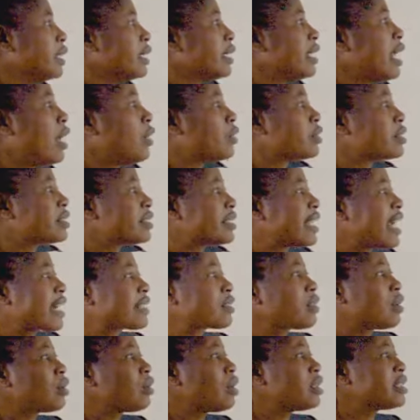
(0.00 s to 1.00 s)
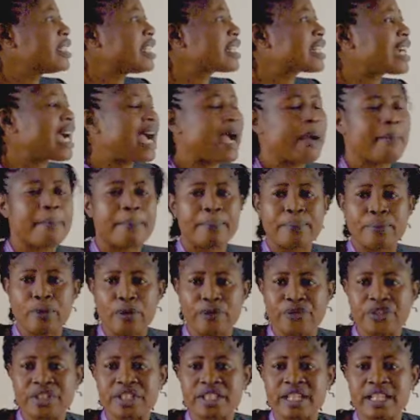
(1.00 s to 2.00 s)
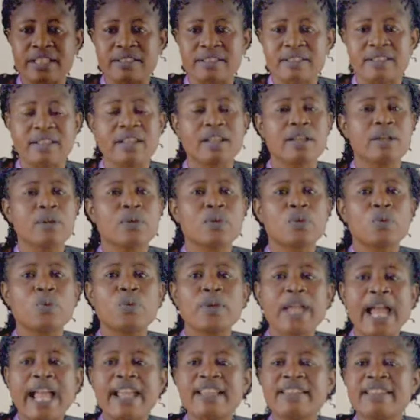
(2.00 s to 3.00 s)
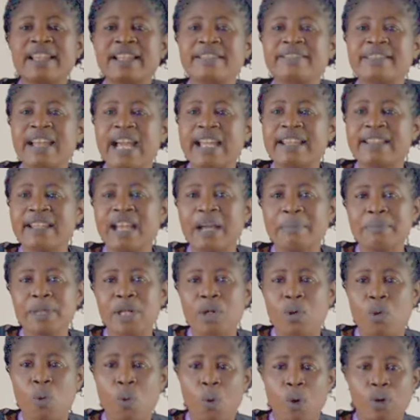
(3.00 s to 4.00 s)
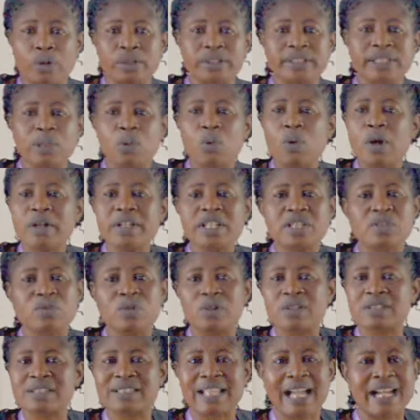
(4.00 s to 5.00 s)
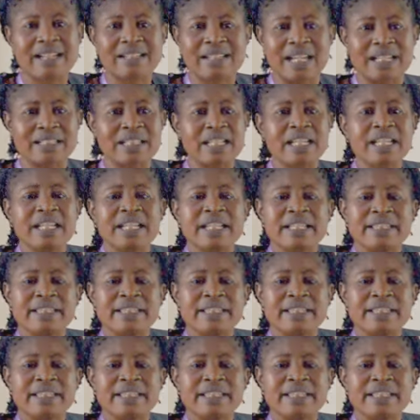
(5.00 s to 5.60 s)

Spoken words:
Now, technological proficiency. We are in a dynamic world. The world is not stagnant.